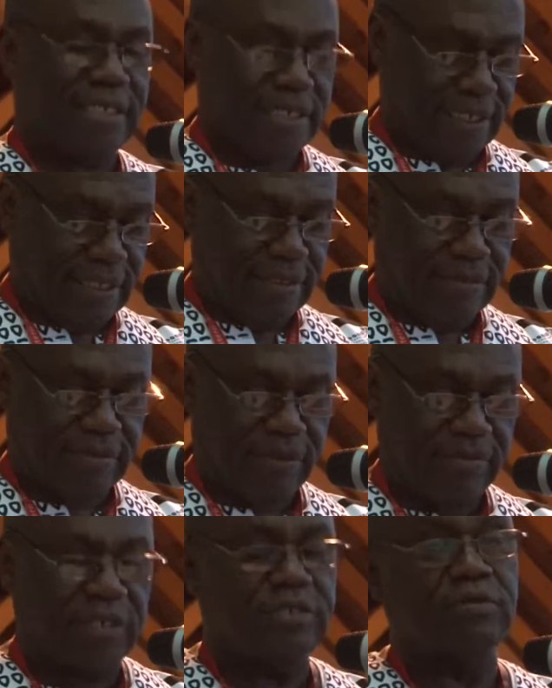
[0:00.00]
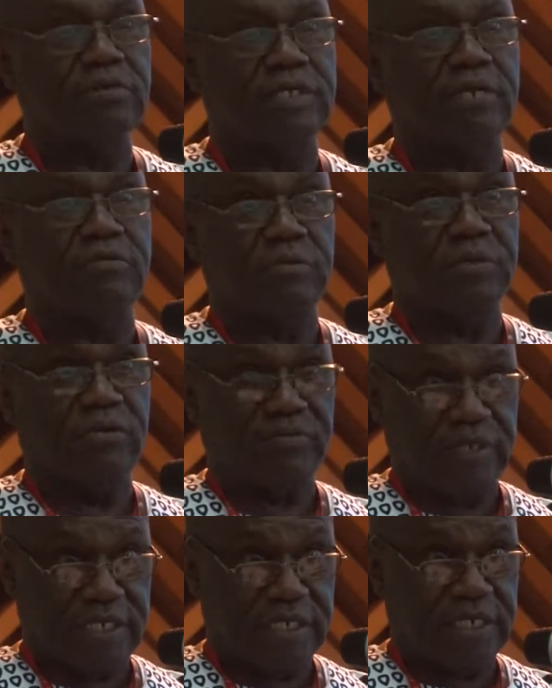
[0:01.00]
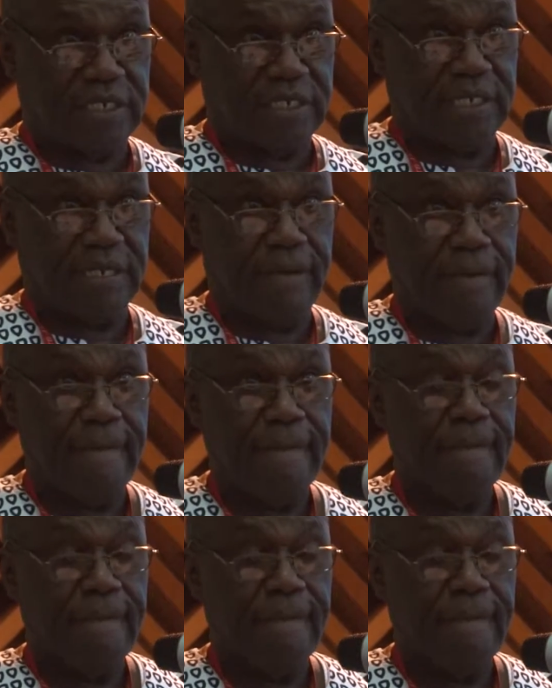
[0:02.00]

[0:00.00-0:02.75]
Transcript: see some issues that will be of interest here